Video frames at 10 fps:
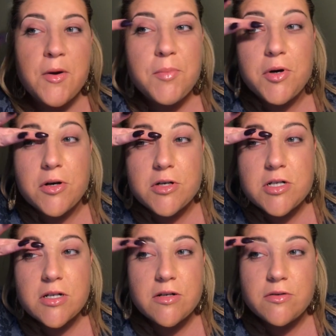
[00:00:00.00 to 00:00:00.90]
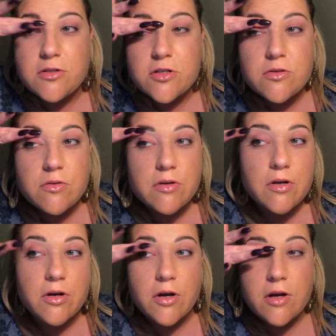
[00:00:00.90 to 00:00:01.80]
But we're just going
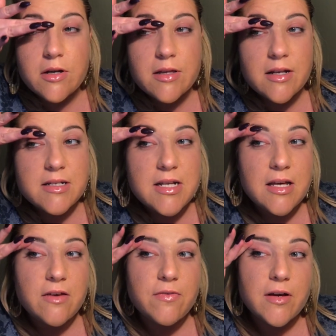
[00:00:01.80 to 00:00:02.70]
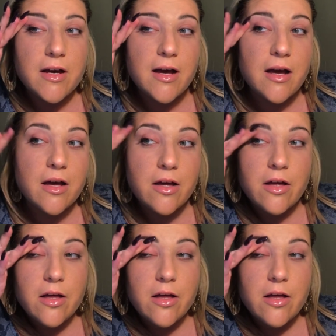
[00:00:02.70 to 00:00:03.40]
to then take your finger